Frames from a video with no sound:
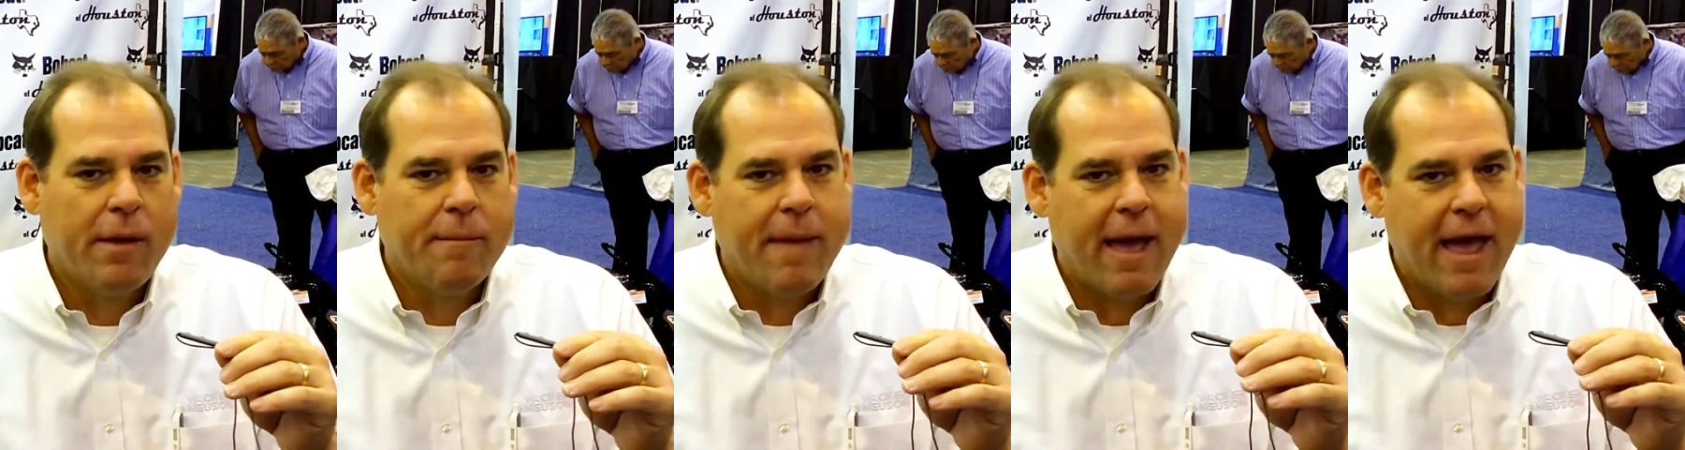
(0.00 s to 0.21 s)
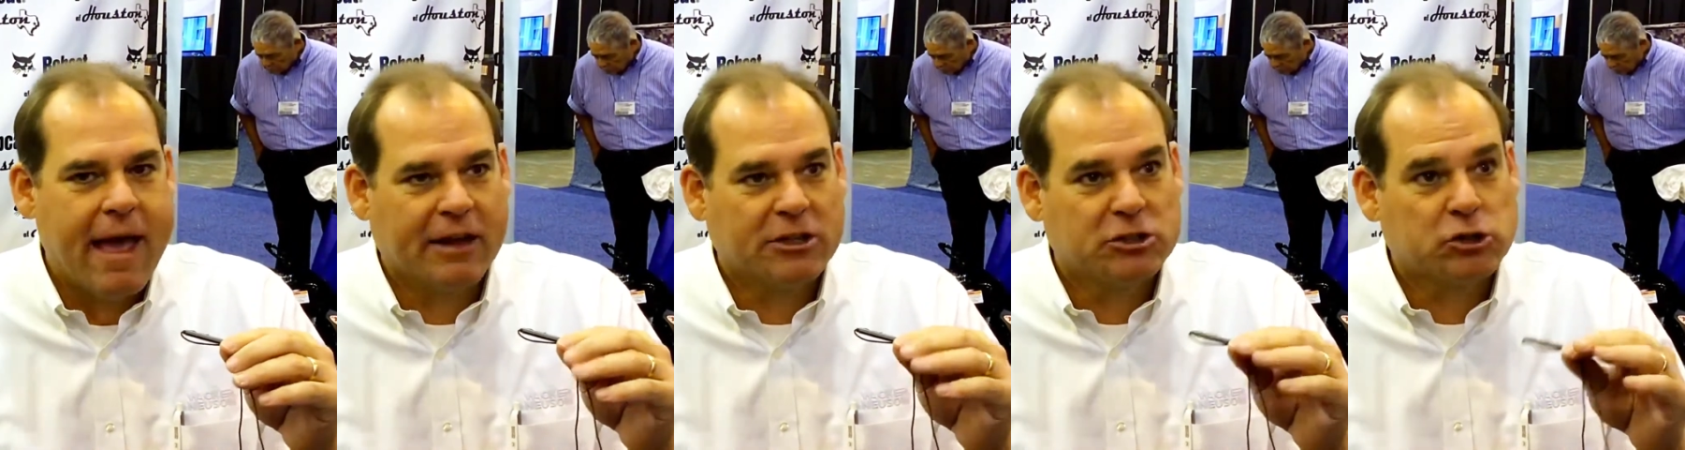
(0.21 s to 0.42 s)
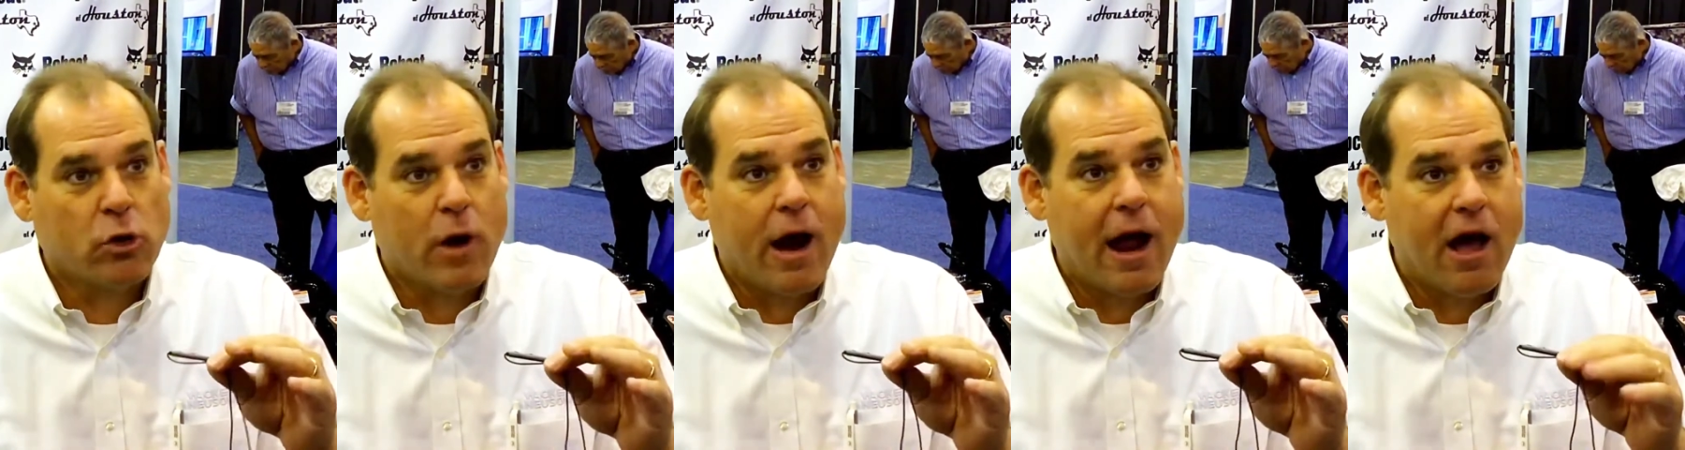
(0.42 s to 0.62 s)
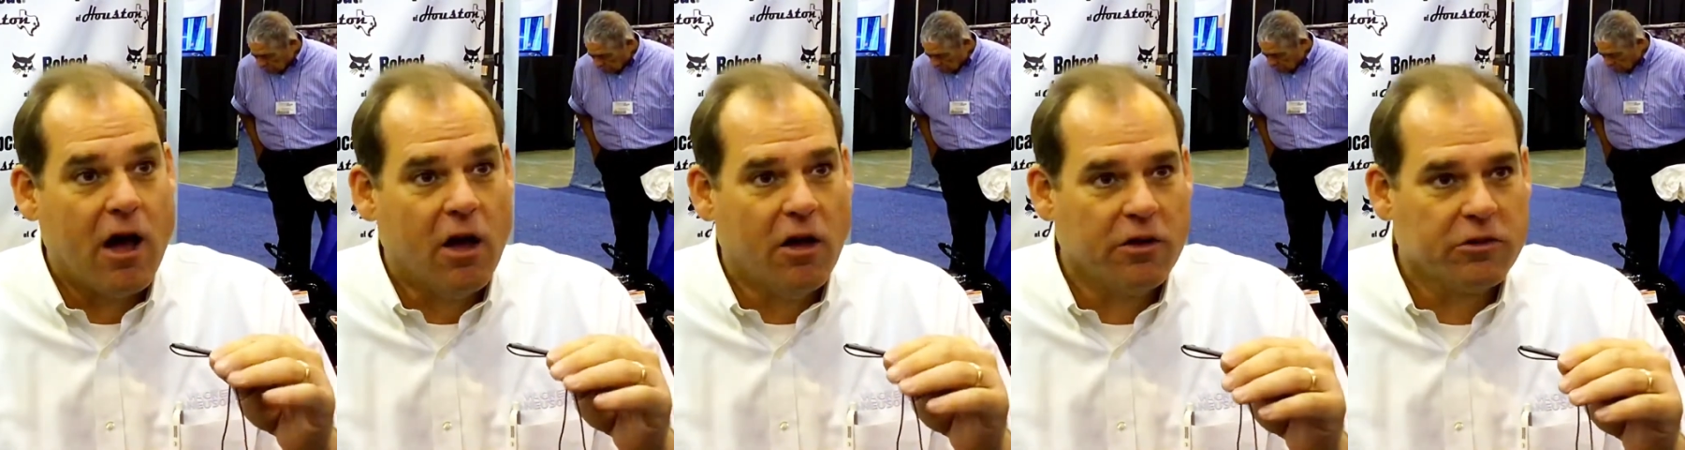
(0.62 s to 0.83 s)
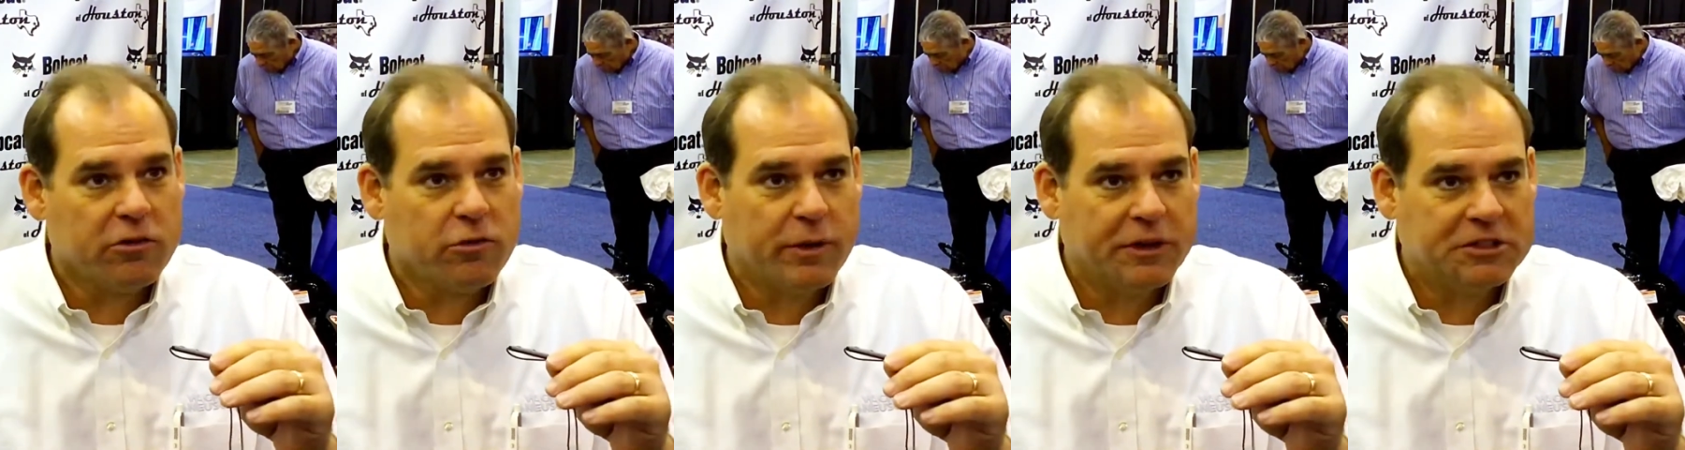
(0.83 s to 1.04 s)
make
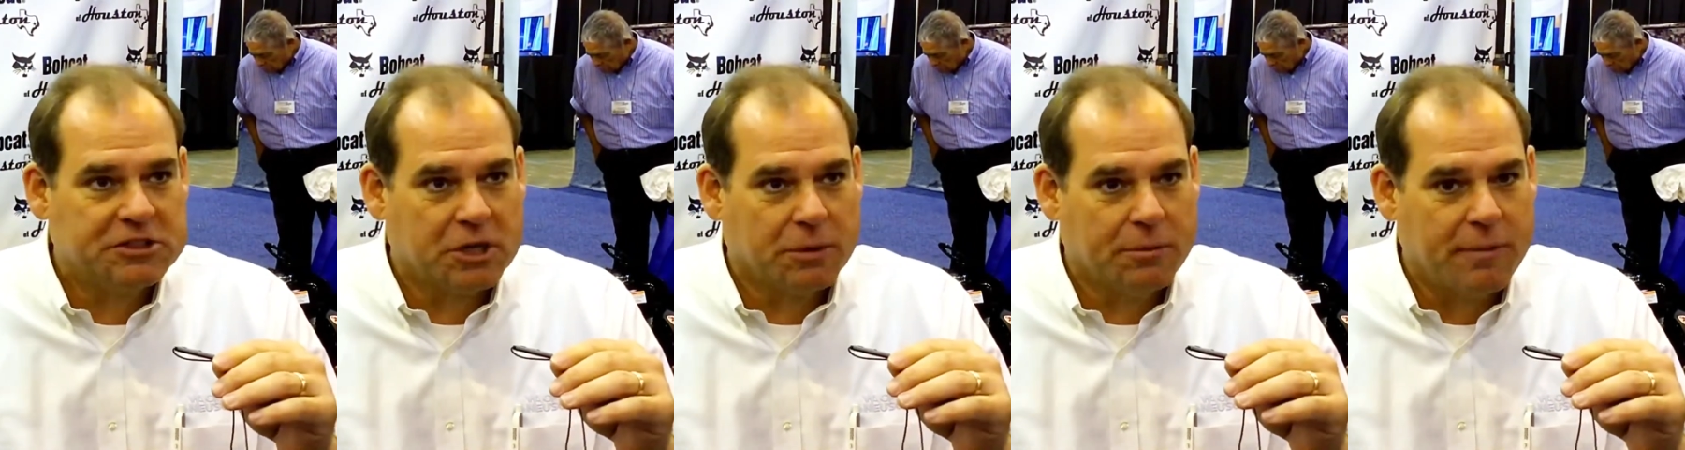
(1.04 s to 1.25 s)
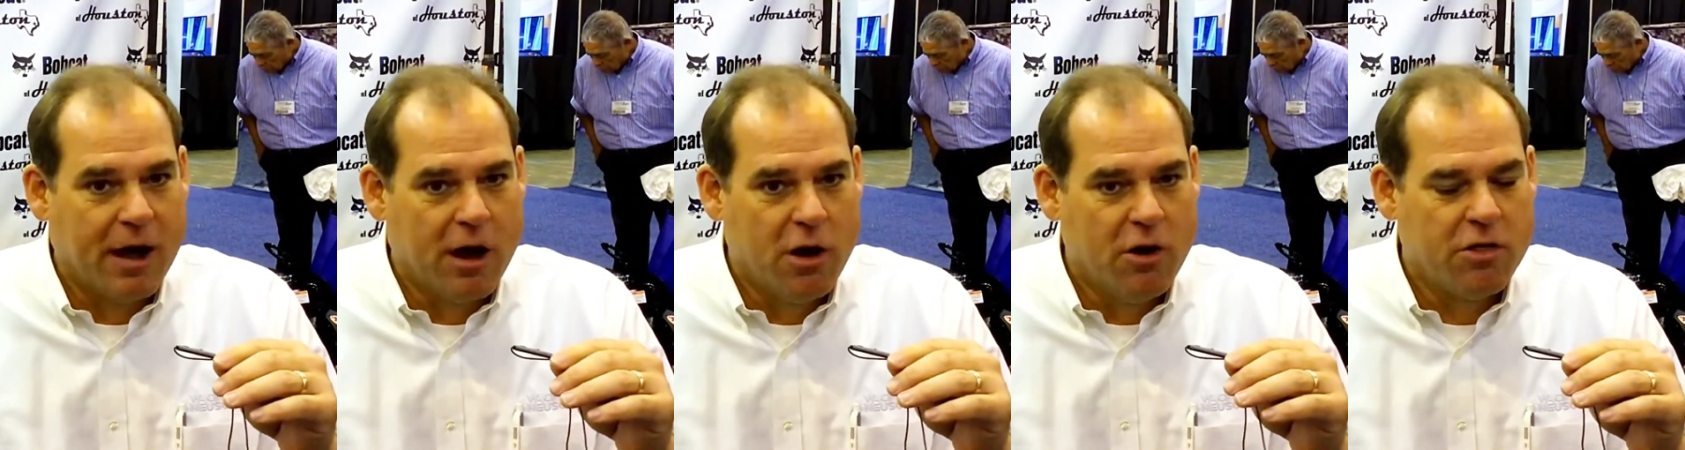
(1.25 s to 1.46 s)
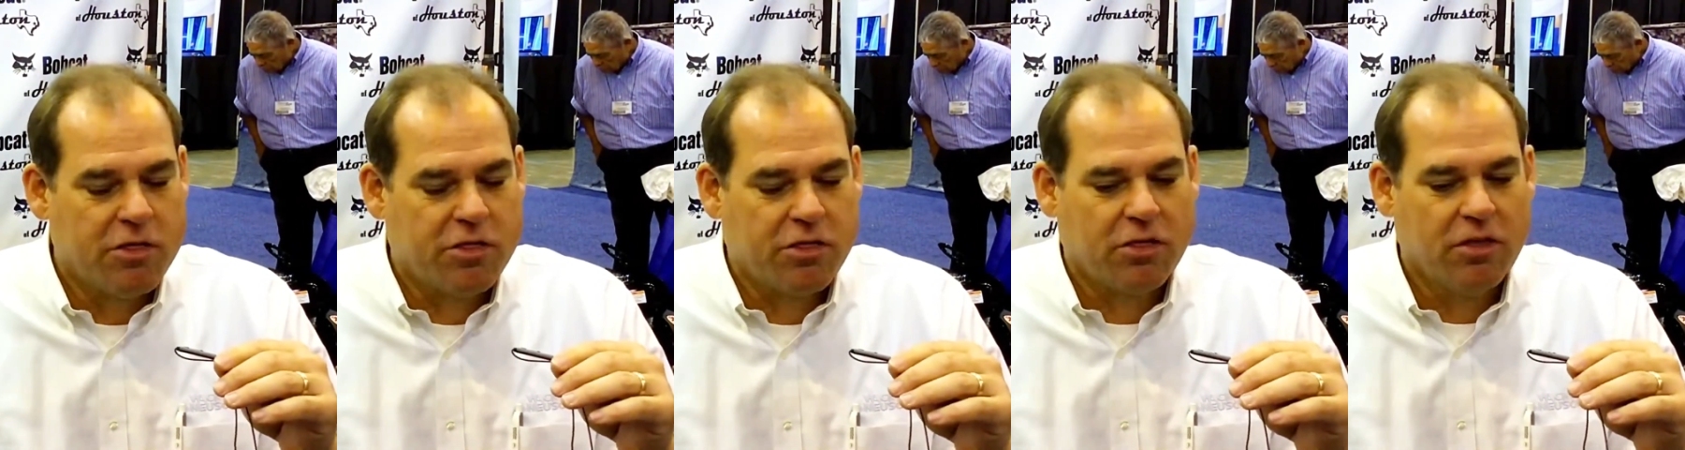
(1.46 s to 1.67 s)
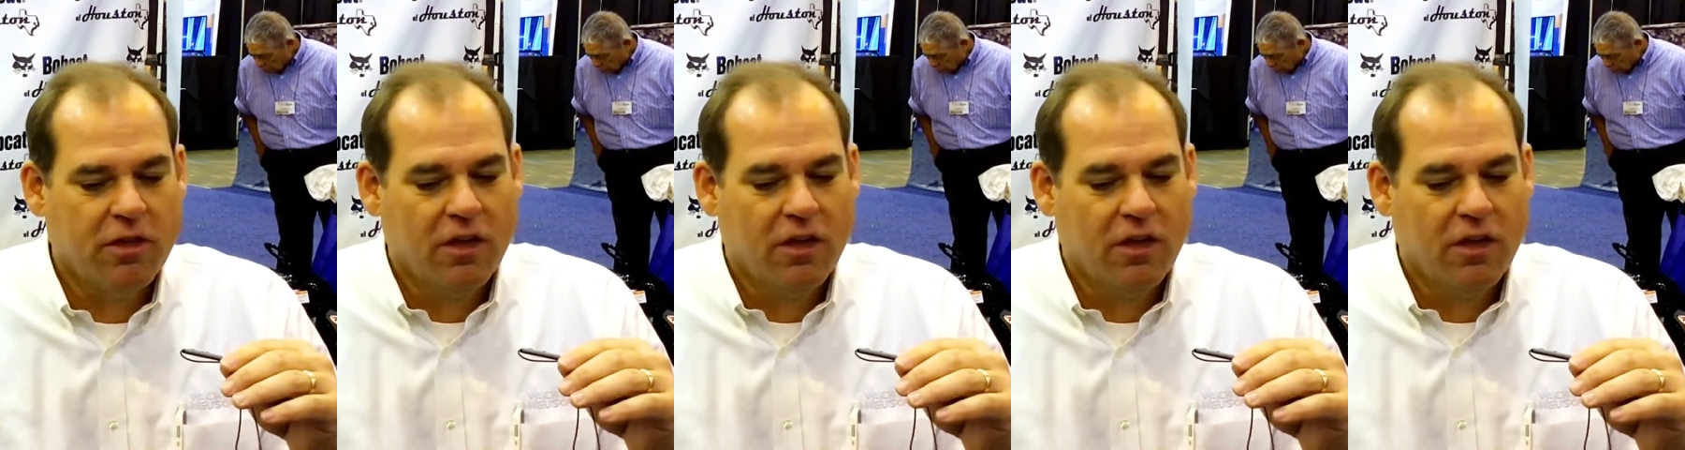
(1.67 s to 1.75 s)
trowels, which are both